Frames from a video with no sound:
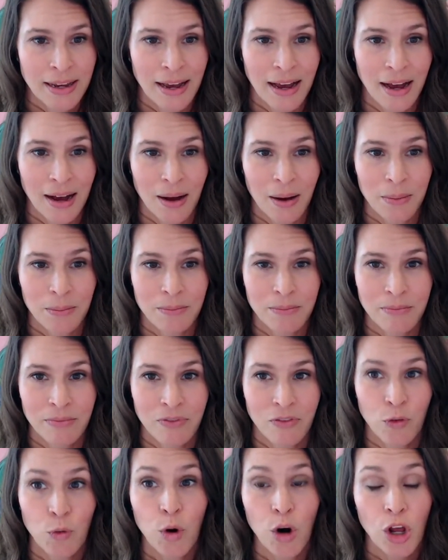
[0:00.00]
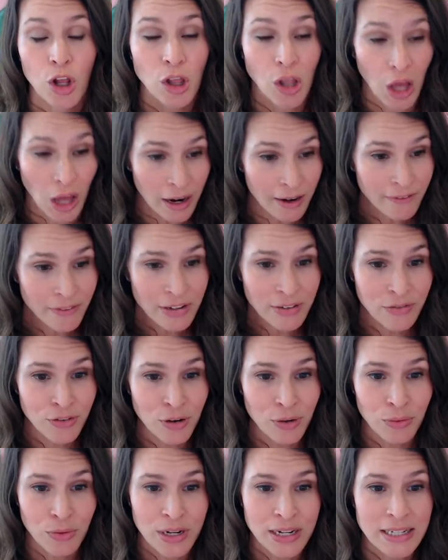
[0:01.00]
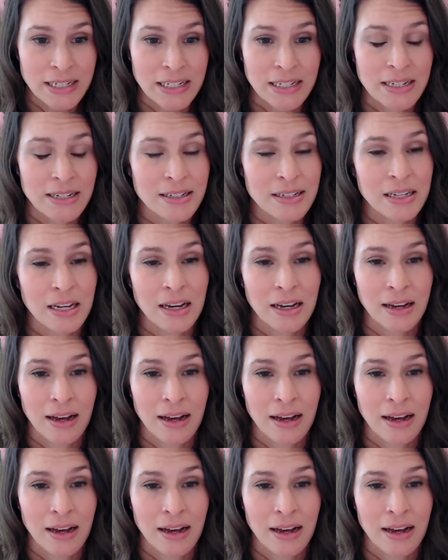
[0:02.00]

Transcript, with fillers: um, for a lot of different reasons,